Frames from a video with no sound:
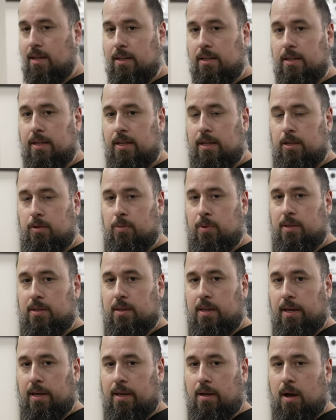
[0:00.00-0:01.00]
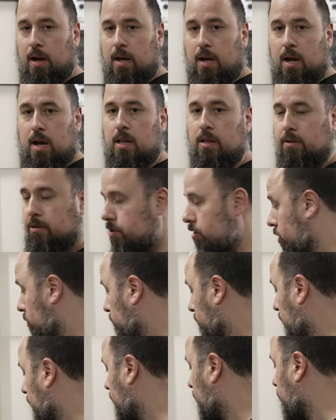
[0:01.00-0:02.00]
clear with like a colored
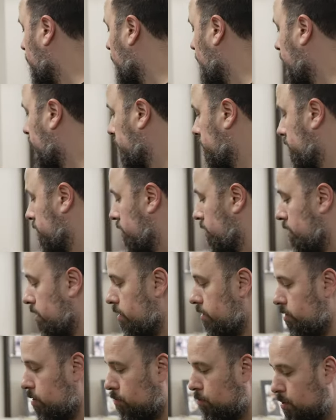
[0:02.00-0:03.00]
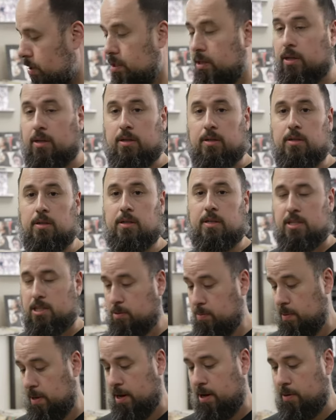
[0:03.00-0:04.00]
splatter wax. So really good looking
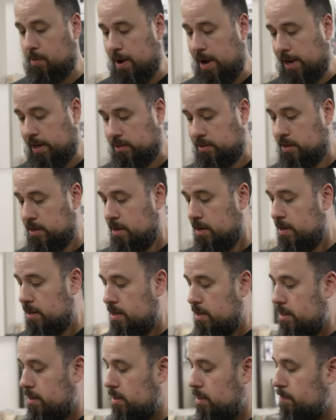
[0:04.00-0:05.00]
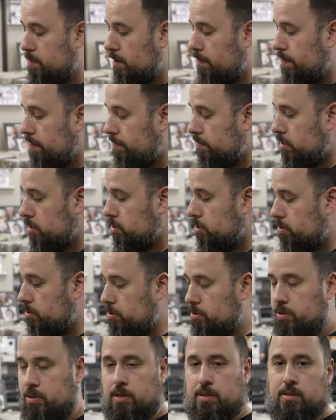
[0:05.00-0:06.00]
splatter wax. The
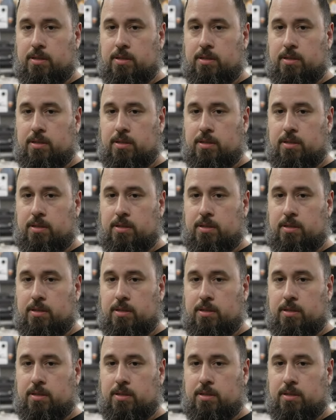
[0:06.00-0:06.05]
B-52s,